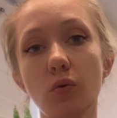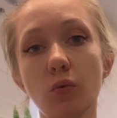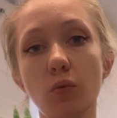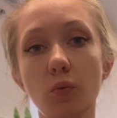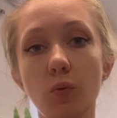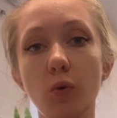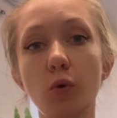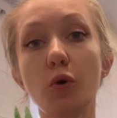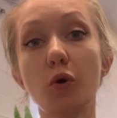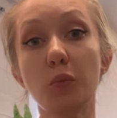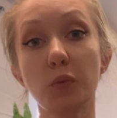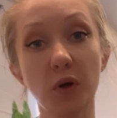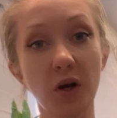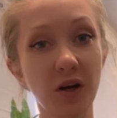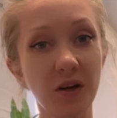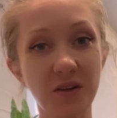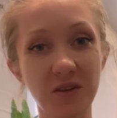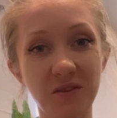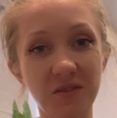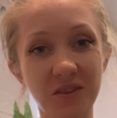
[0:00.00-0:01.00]
warm
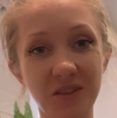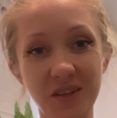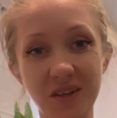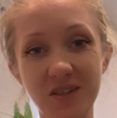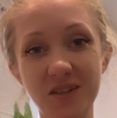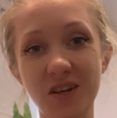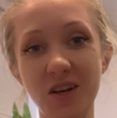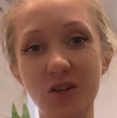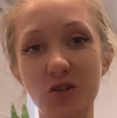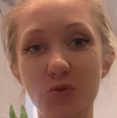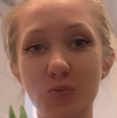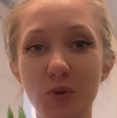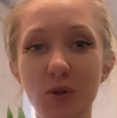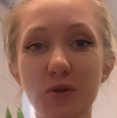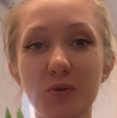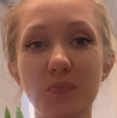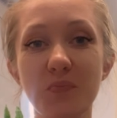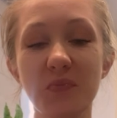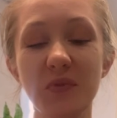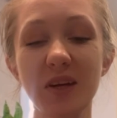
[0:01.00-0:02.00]
kind of an
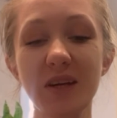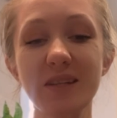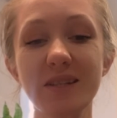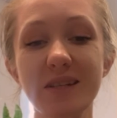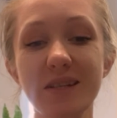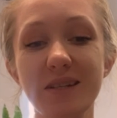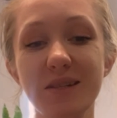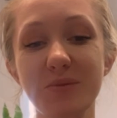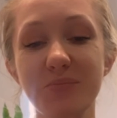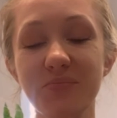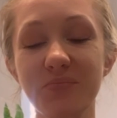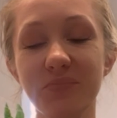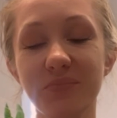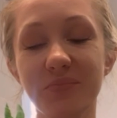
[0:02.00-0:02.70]
attachment. That's it.